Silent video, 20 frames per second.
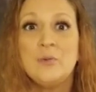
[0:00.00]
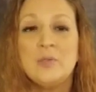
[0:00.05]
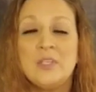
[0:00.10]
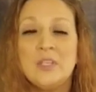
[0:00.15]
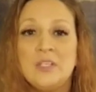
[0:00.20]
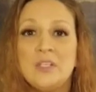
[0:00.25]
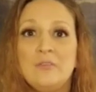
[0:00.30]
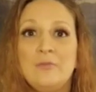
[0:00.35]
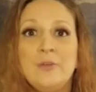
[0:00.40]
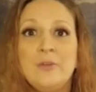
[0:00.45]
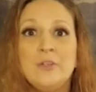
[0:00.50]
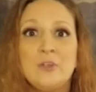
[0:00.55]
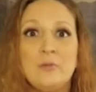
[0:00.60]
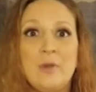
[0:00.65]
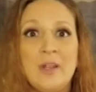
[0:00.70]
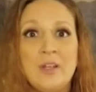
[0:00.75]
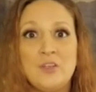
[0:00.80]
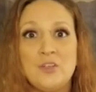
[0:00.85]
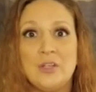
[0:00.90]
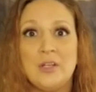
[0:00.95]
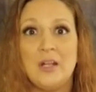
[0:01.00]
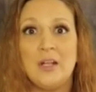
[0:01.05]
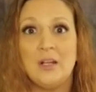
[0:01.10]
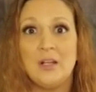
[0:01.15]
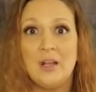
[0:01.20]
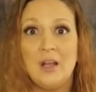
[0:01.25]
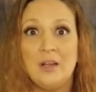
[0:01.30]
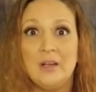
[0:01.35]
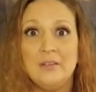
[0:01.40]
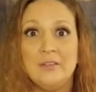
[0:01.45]
was a different direction
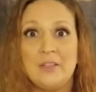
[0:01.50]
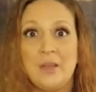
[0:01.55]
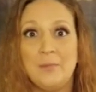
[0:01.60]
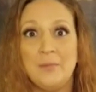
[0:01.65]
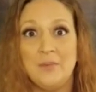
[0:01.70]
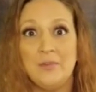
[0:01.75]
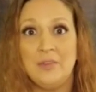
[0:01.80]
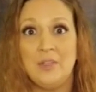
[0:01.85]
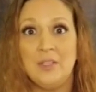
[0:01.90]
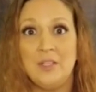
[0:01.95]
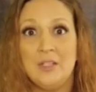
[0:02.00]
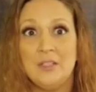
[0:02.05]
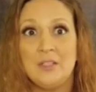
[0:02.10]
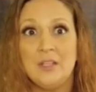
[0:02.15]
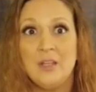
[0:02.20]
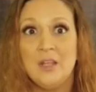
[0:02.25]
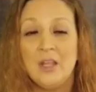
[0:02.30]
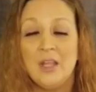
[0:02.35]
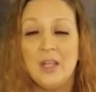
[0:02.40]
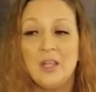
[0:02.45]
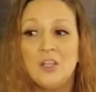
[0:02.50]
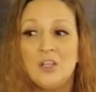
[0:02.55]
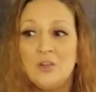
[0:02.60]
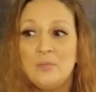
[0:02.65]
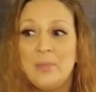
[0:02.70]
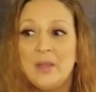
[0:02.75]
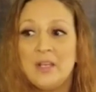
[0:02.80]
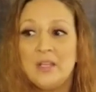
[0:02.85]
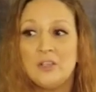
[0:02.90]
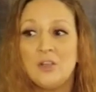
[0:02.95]
on some of these. It could have
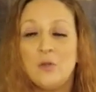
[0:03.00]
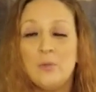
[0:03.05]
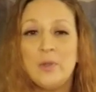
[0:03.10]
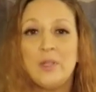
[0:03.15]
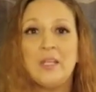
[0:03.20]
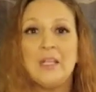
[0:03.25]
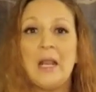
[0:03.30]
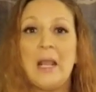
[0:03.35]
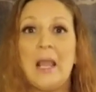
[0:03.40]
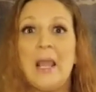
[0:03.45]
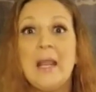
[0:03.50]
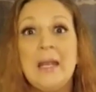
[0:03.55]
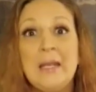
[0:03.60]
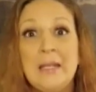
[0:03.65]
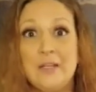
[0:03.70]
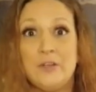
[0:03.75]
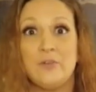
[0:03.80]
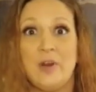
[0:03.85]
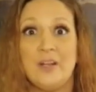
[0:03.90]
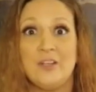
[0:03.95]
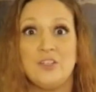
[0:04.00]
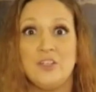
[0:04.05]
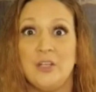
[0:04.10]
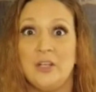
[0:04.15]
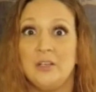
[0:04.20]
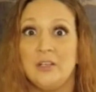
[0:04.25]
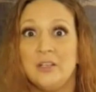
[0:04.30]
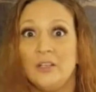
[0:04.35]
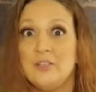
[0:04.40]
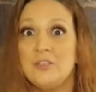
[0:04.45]
been going in any direction,
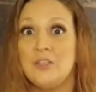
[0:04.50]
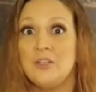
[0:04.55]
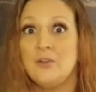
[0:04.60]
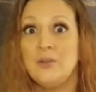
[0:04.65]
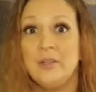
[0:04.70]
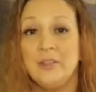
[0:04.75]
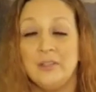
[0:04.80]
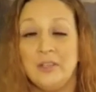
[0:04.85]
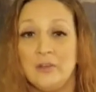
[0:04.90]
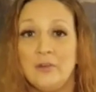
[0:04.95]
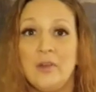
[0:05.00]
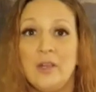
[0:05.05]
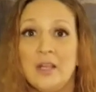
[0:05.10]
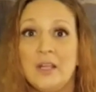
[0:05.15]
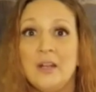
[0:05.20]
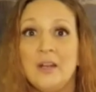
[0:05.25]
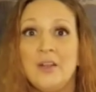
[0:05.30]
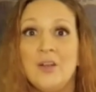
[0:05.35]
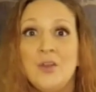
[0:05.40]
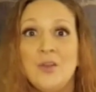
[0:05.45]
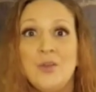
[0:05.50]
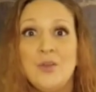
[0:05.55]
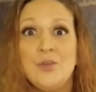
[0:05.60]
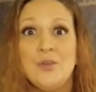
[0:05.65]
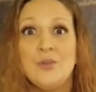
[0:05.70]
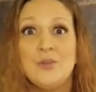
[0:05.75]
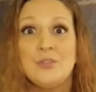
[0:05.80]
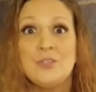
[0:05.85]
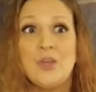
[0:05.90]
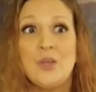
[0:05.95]
considering the grate.
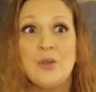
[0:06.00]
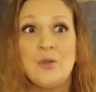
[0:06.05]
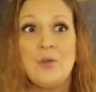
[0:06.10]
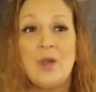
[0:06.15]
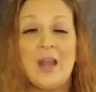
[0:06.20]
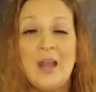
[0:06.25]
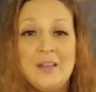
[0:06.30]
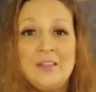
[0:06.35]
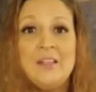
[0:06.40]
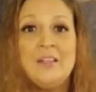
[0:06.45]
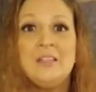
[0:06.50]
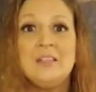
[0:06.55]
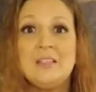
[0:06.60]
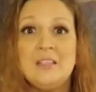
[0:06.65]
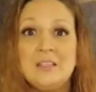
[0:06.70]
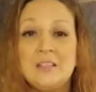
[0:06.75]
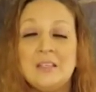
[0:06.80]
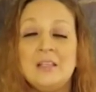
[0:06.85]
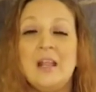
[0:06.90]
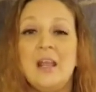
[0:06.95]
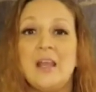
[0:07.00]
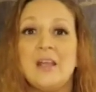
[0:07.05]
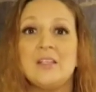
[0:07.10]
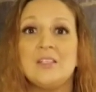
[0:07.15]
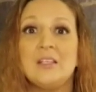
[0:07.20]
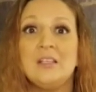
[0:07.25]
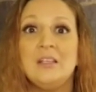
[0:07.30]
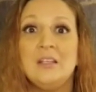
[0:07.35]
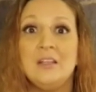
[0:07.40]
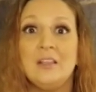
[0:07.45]
So I think this is an
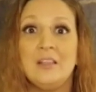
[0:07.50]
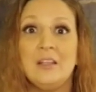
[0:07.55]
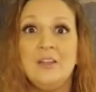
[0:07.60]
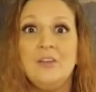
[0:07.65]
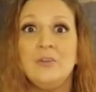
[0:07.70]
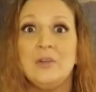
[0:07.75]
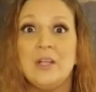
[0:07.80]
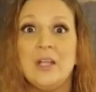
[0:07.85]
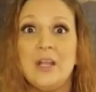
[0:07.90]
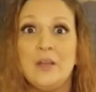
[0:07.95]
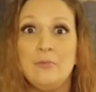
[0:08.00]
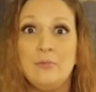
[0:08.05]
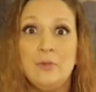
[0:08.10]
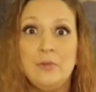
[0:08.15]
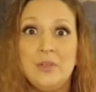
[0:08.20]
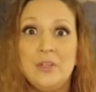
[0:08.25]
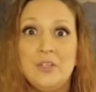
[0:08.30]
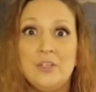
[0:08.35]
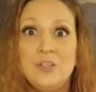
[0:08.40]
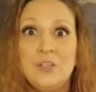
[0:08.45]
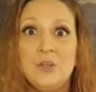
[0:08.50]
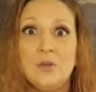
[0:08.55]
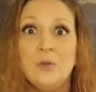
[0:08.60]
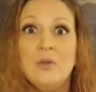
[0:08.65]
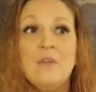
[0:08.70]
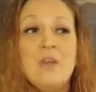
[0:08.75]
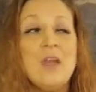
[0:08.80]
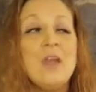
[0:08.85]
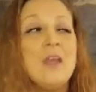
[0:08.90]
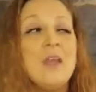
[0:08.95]
excellent theory. I really do.
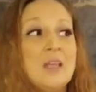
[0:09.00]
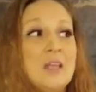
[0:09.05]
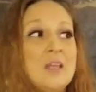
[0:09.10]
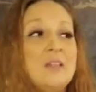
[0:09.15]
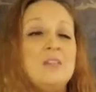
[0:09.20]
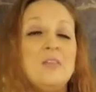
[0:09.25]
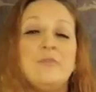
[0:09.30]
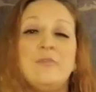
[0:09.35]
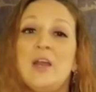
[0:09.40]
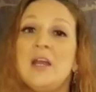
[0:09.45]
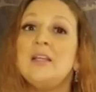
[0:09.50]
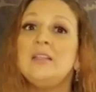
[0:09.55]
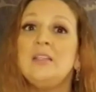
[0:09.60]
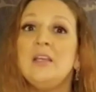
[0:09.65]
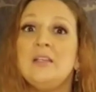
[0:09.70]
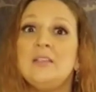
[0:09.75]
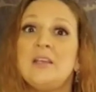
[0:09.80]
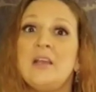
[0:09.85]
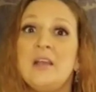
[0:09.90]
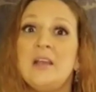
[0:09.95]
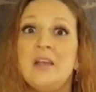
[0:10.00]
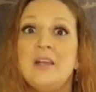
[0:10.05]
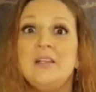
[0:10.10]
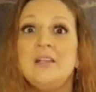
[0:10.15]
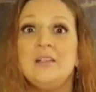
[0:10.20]
And the fact that Todd